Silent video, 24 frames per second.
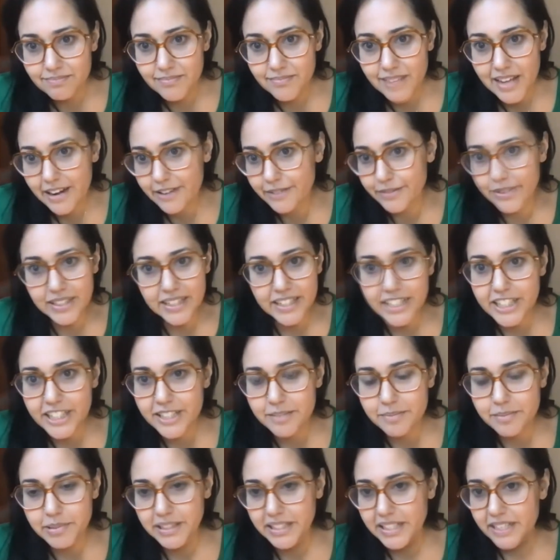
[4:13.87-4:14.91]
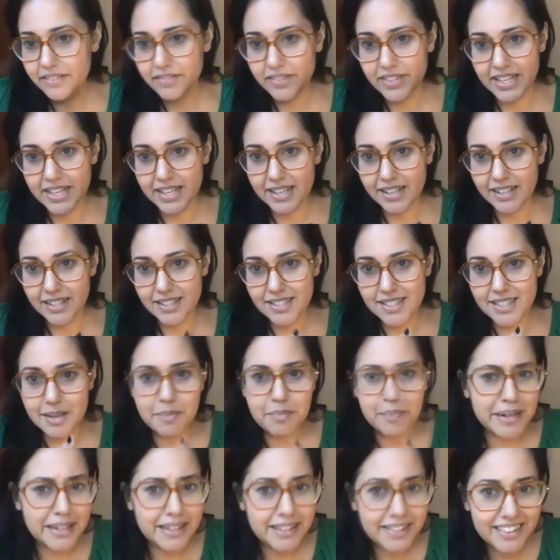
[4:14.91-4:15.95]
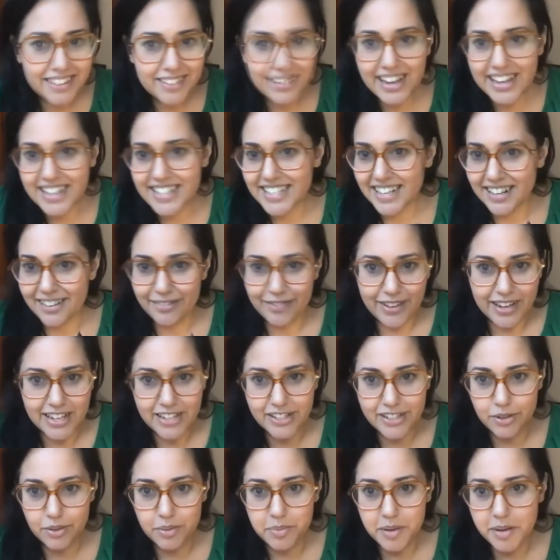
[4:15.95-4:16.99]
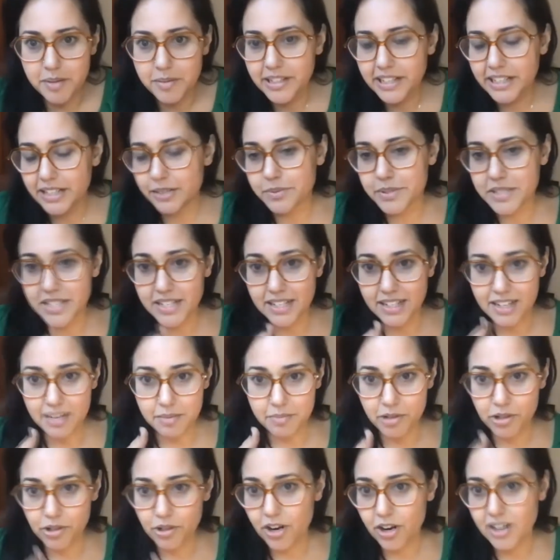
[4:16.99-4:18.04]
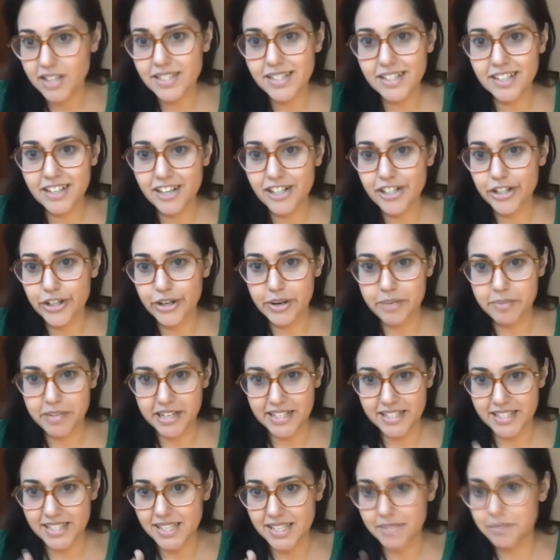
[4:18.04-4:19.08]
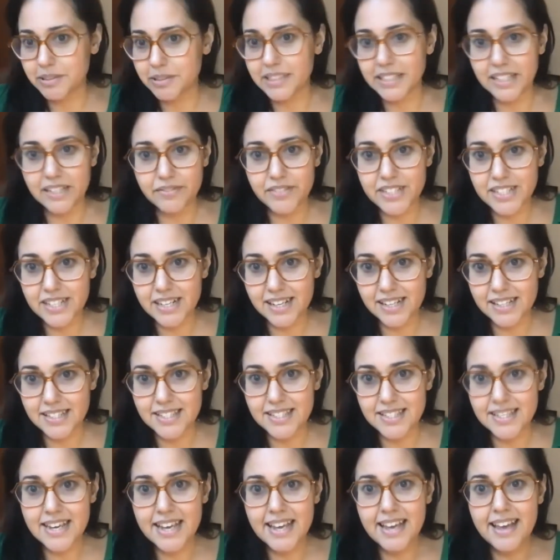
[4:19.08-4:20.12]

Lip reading: I really couldn't believe that somebody that identified as Republican was going to come across the country because he believed in us